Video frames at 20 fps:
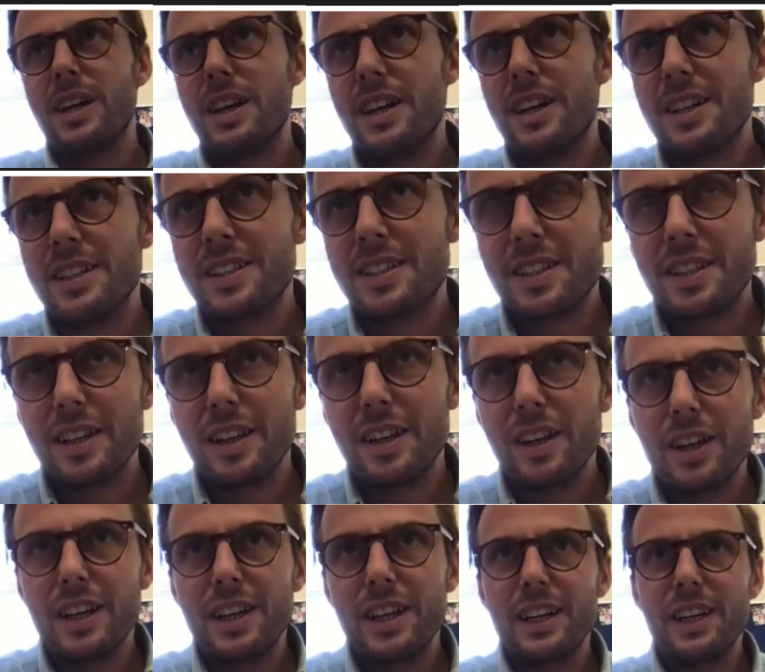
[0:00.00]
are still
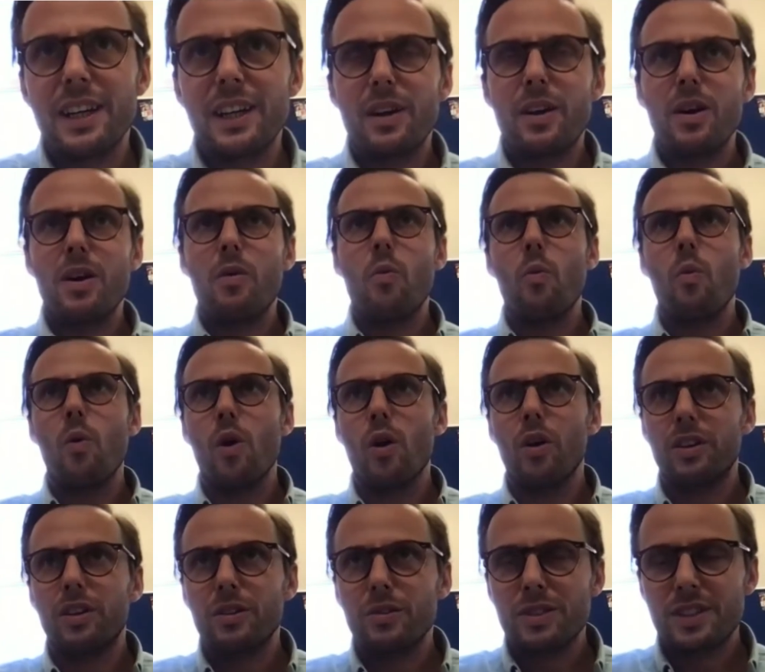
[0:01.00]
learning
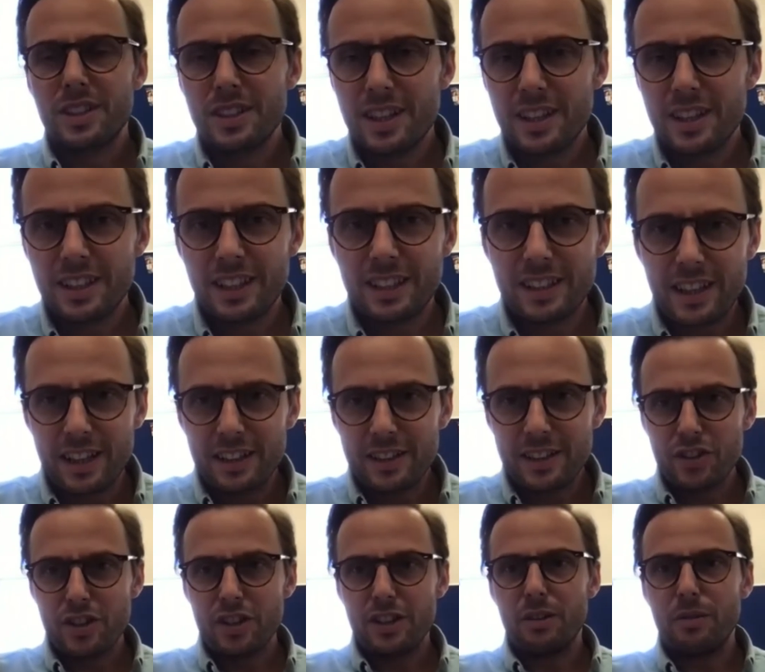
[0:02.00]
what those synthetic
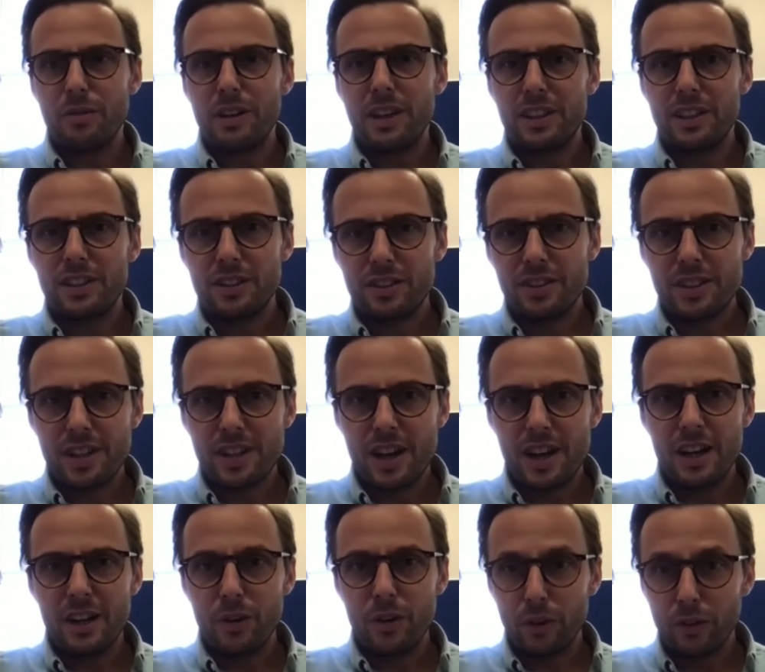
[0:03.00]
data generators
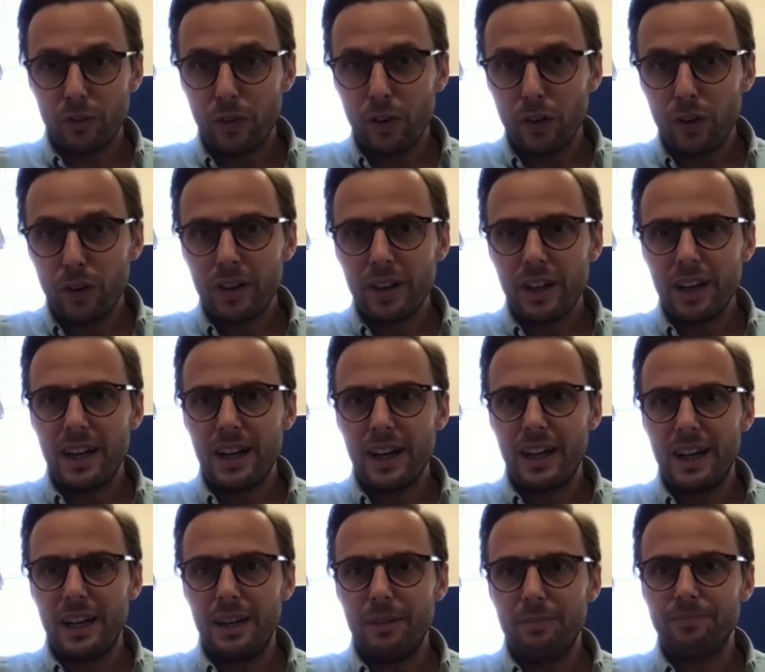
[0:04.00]
are good for,
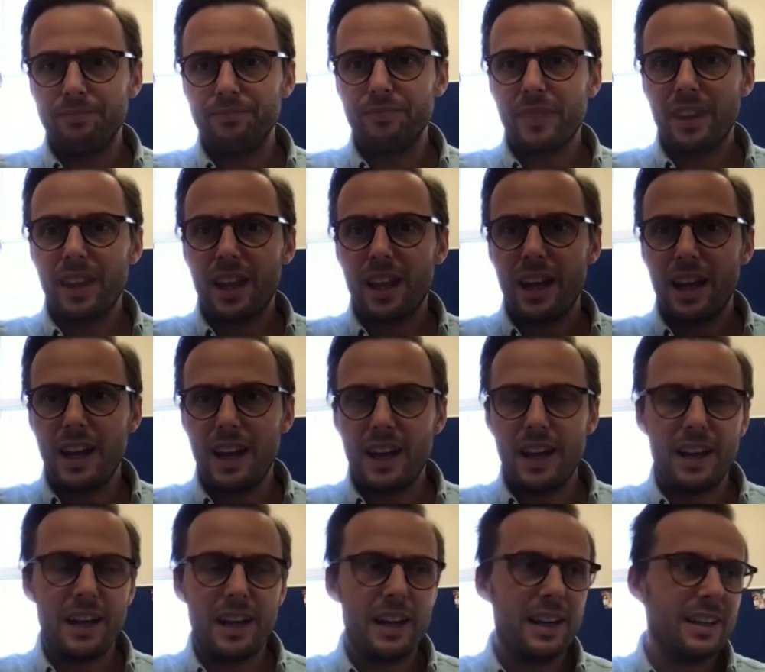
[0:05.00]
and
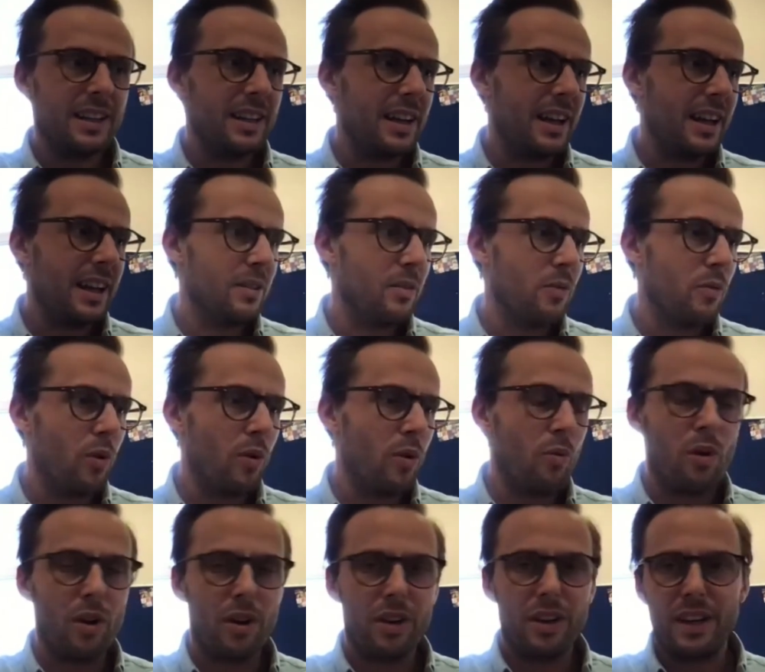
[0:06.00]

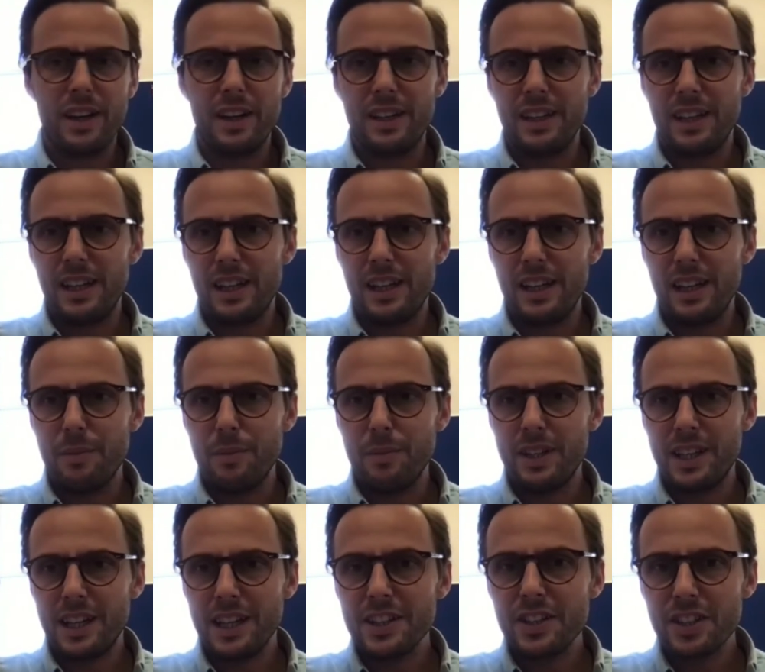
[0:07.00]
what are their
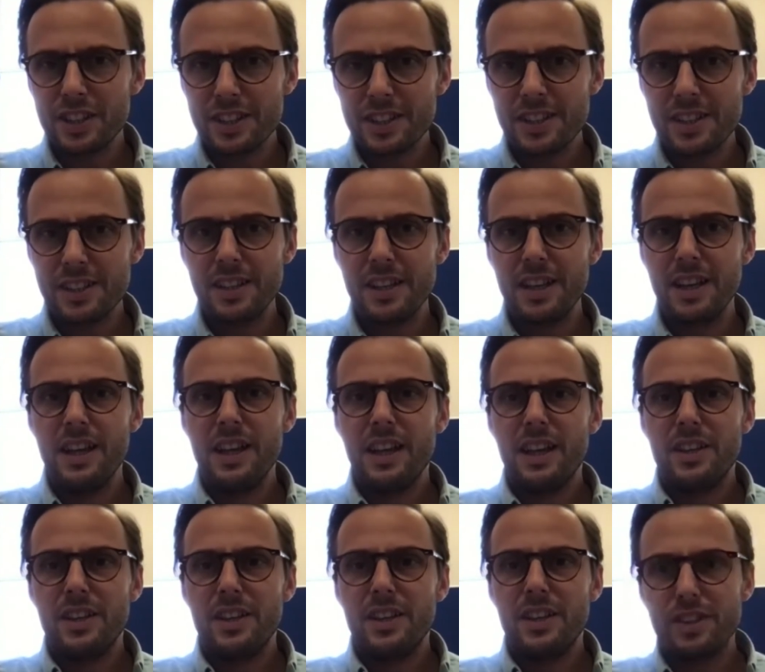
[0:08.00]
limitations.
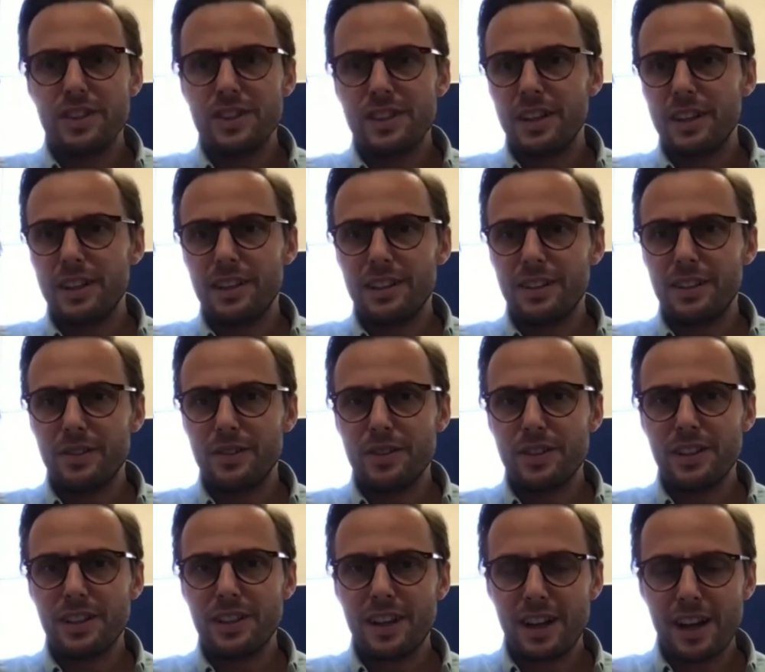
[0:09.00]
So there's
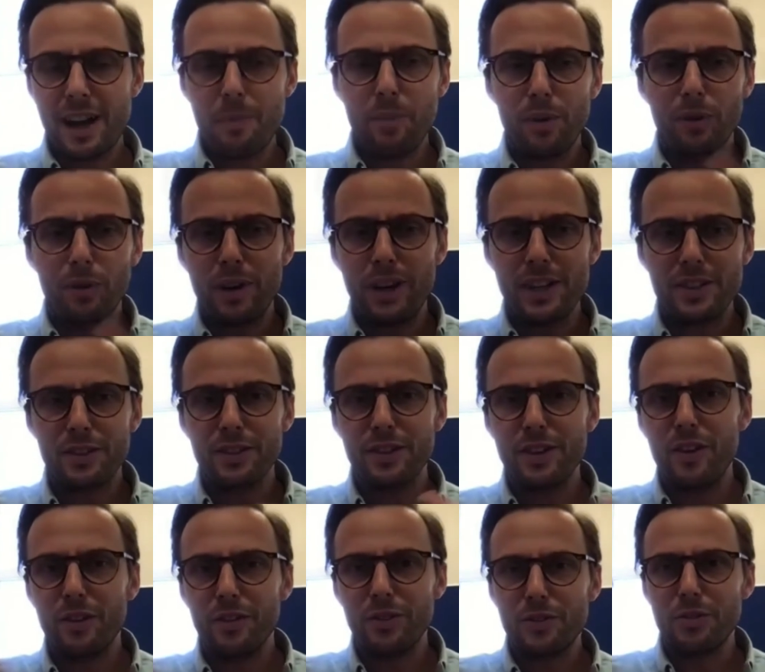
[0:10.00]
a couple of ways
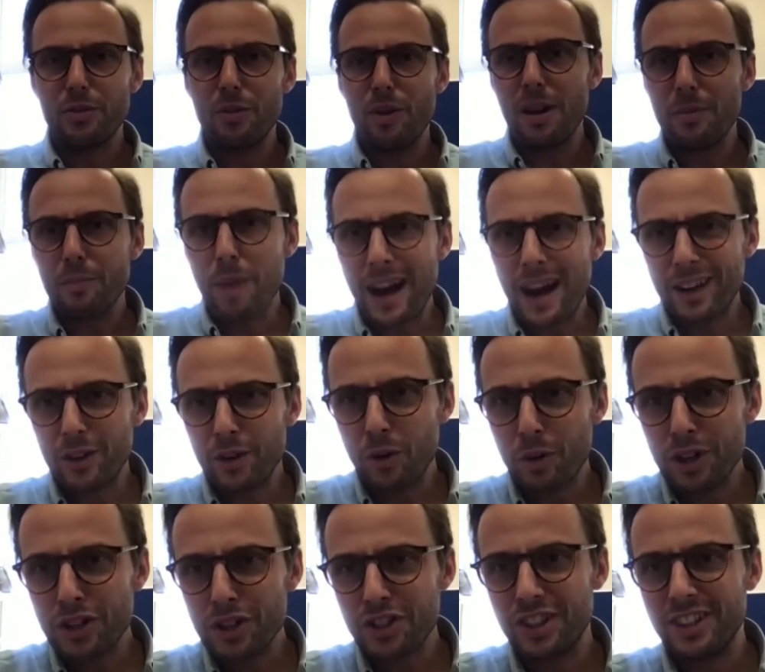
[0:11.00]
on to unpack your
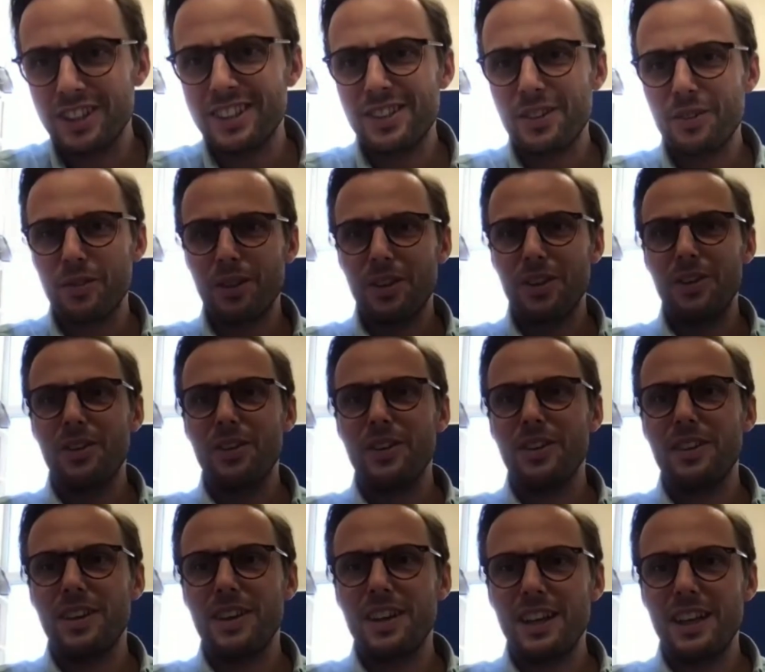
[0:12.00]
question. So
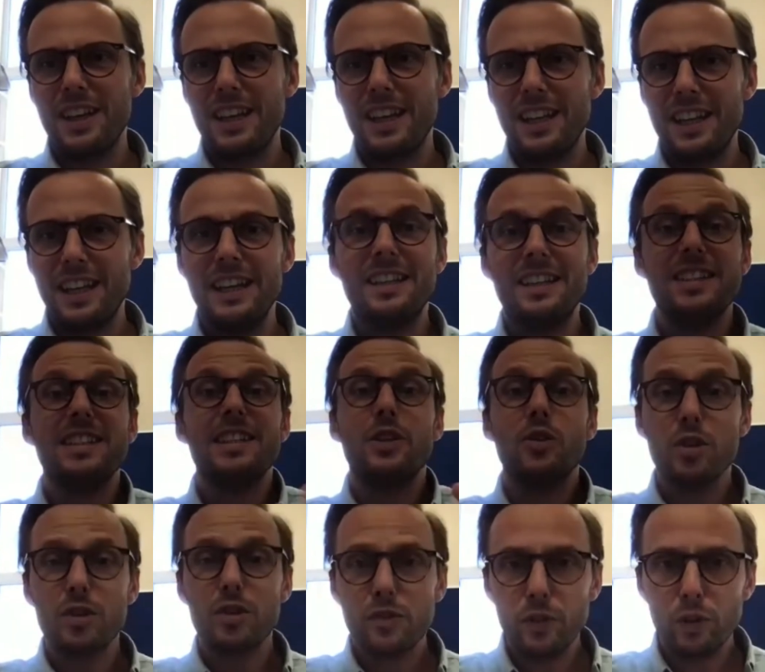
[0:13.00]
it is a
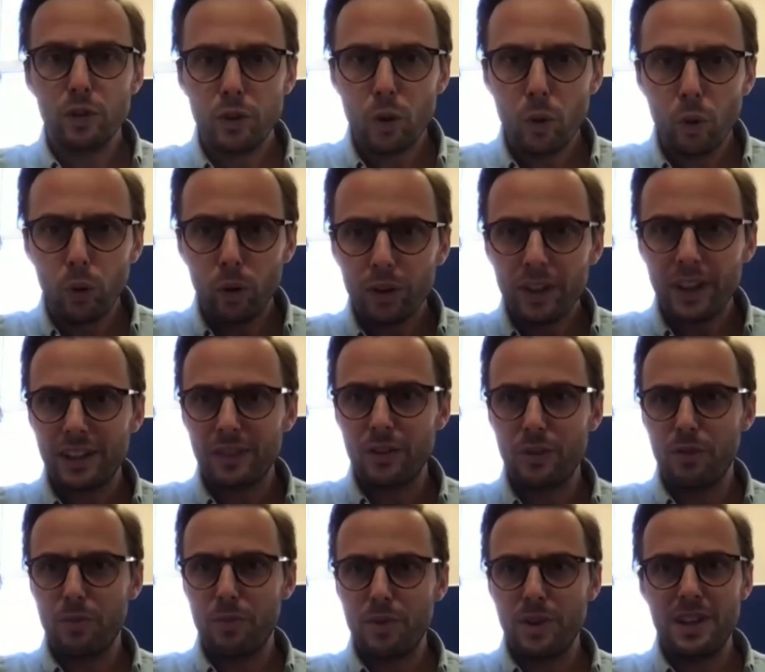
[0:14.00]
useful tool that
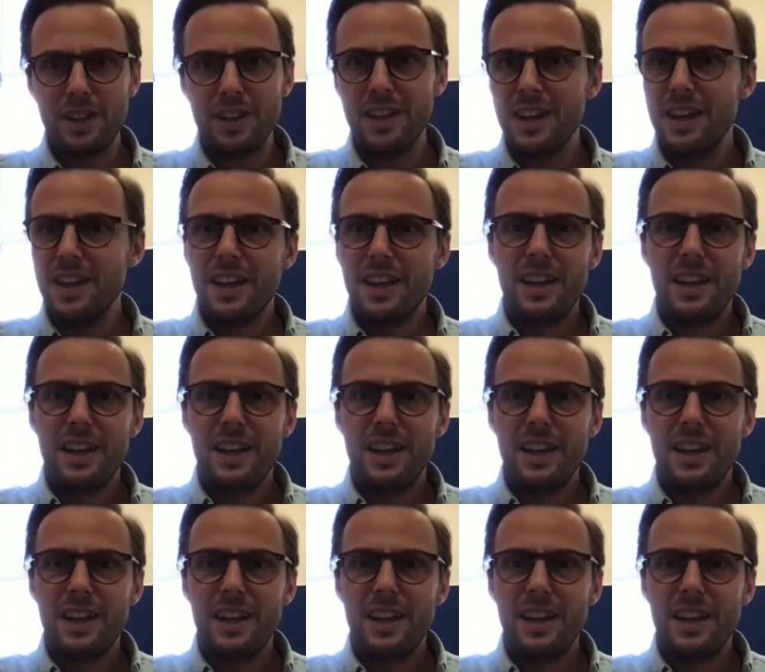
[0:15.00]
could be